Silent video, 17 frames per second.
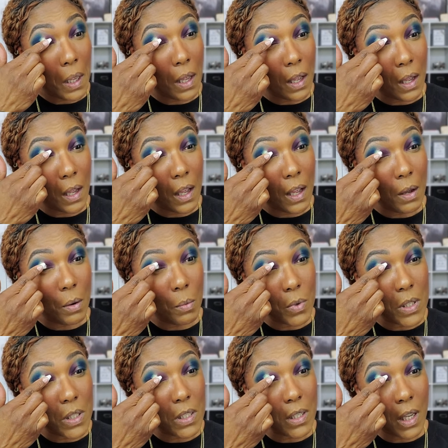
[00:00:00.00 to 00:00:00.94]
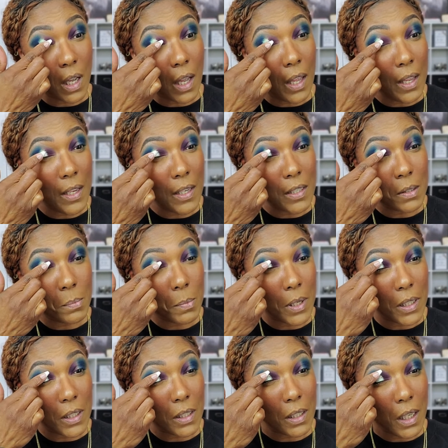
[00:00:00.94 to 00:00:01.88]
I, I was not
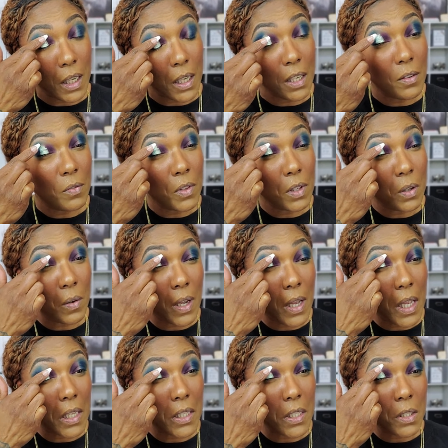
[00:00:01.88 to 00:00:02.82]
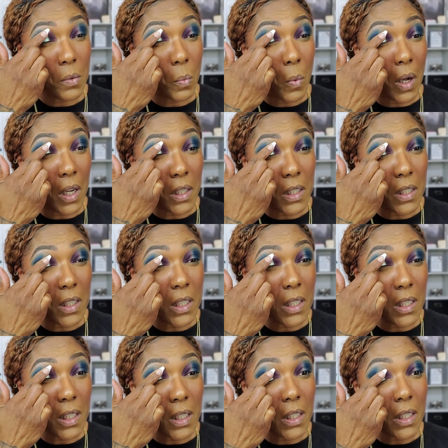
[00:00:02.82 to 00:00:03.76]
expecting that. Even though I had swatched
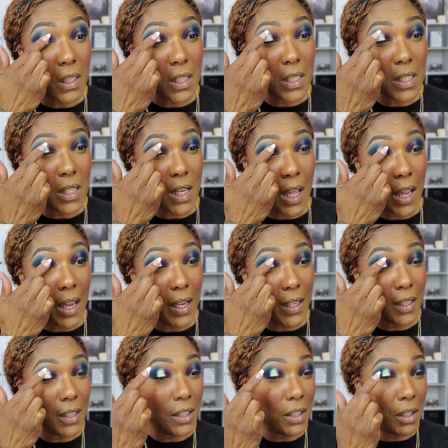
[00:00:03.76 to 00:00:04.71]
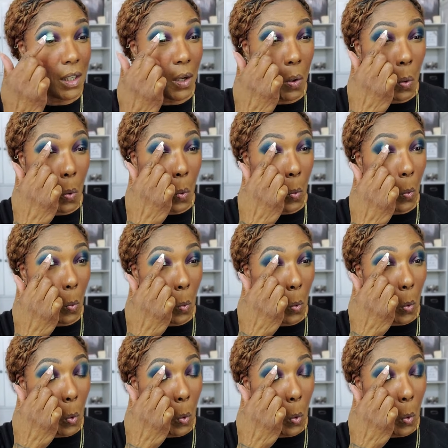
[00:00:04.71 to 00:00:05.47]
it, it's like, yo,